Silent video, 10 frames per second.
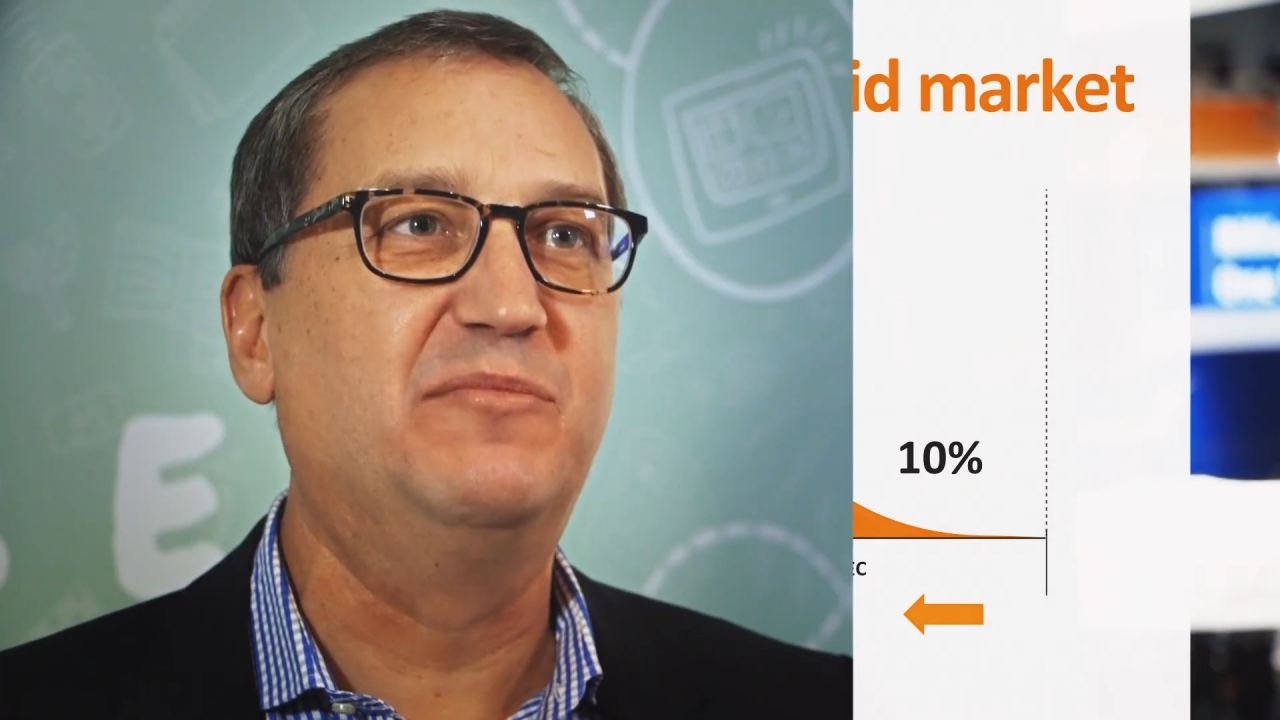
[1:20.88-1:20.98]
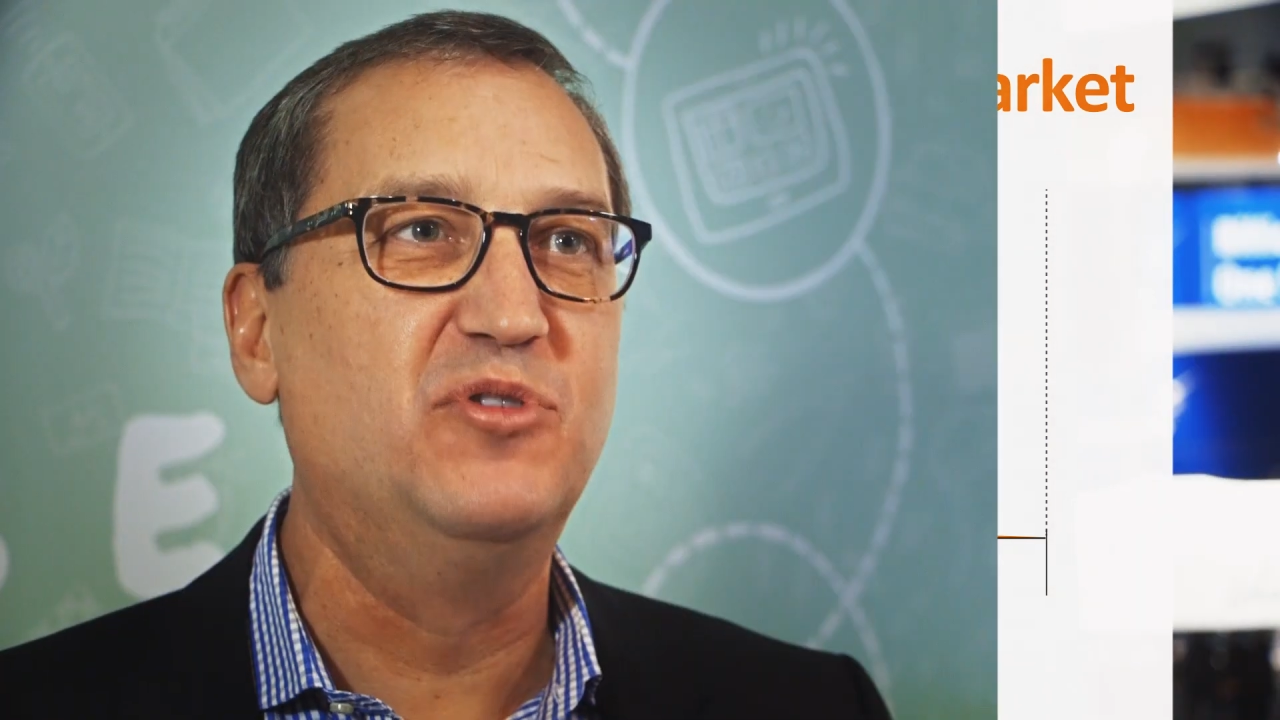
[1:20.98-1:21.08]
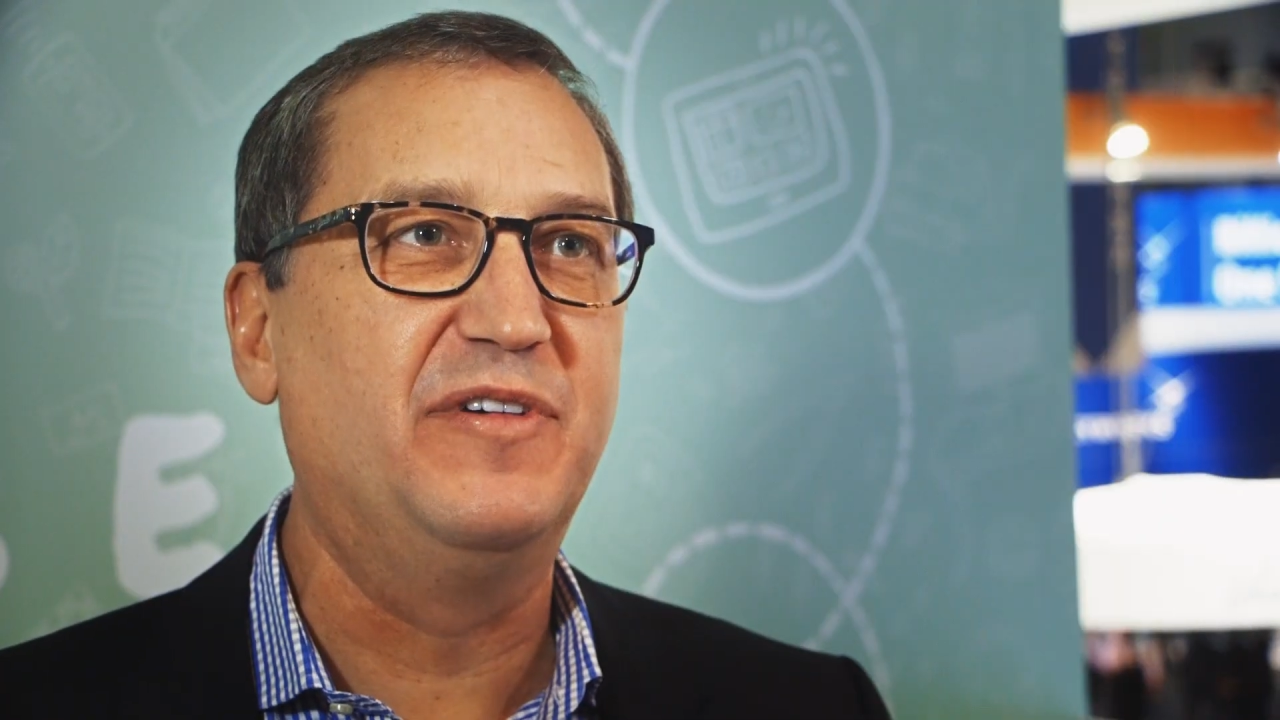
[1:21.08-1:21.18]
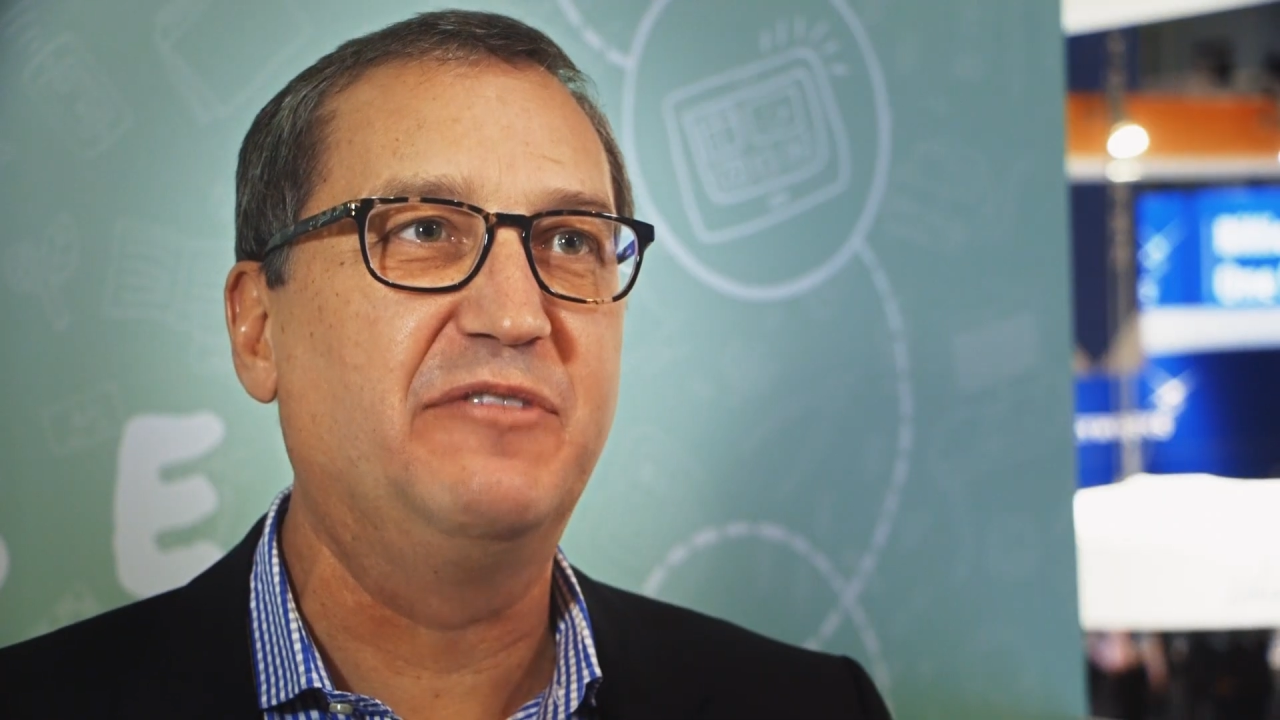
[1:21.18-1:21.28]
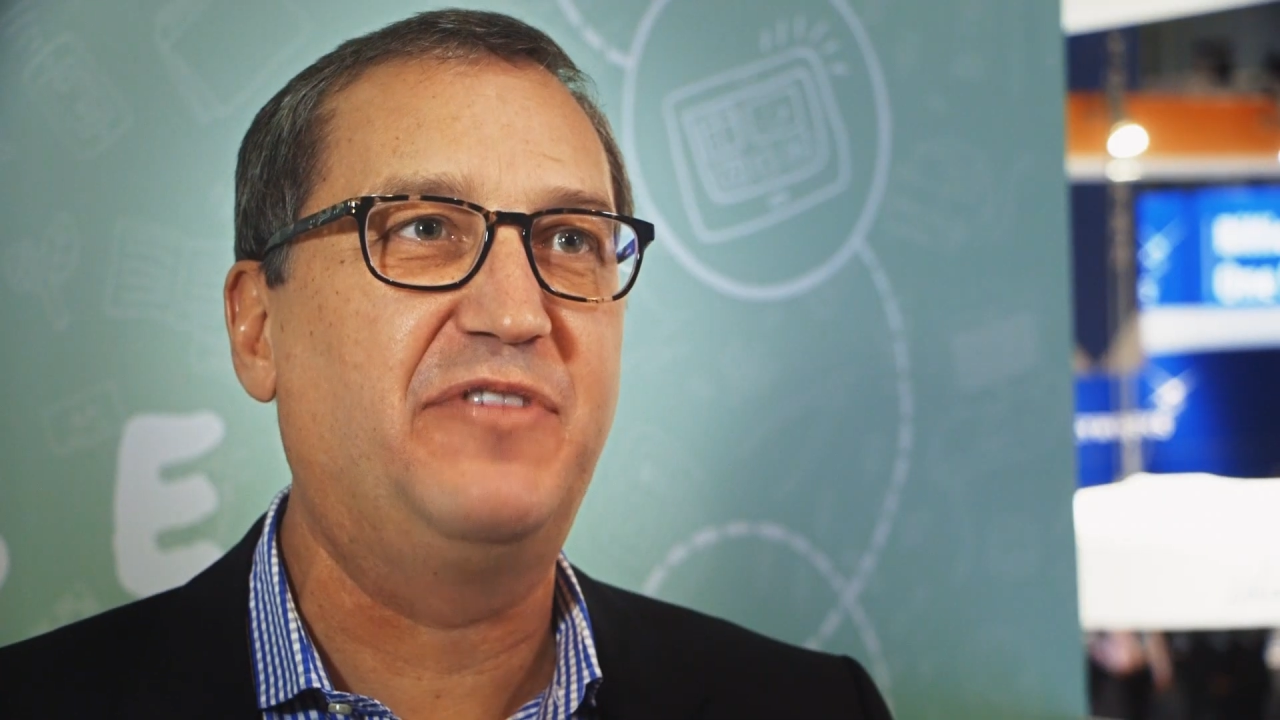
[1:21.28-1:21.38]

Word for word: and moving